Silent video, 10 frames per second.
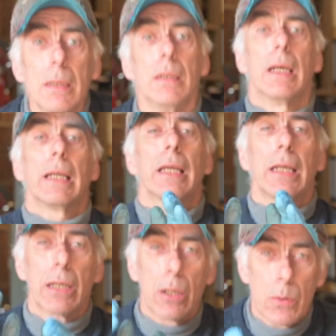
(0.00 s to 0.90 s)
and then
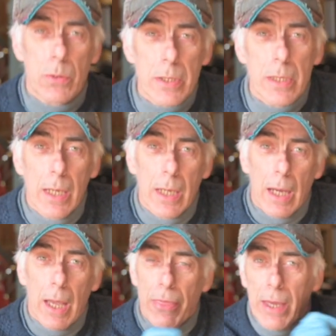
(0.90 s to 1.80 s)
it goes.
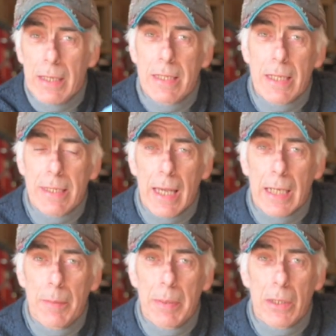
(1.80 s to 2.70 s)
And that is
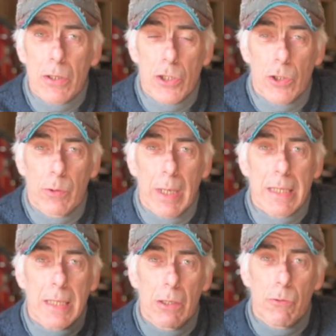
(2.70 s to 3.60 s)
exactly because your
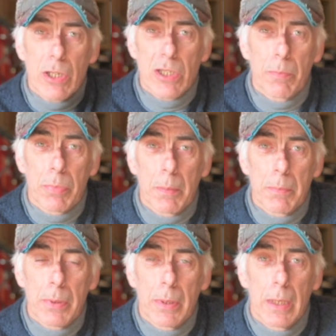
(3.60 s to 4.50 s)
acceleration
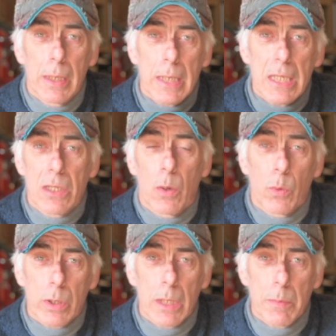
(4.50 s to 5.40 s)
pump is not
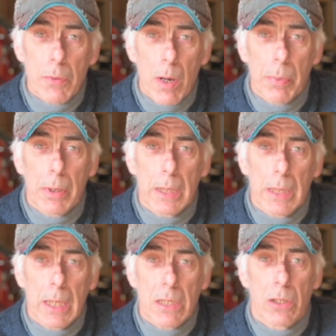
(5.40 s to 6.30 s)
working properly.
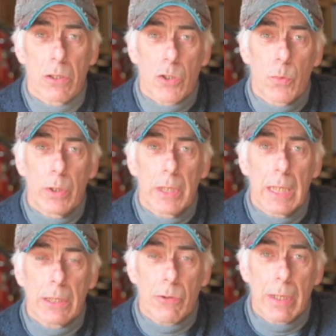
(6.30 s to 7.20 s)
It's not squirting
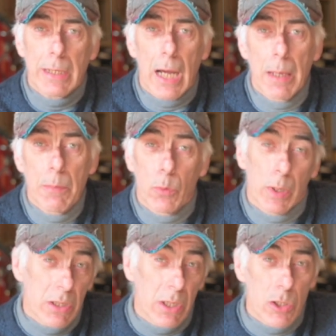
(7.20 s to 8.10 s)
at the right time
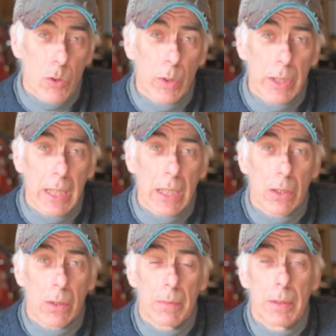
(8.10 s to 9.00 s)
or it's not squirting at all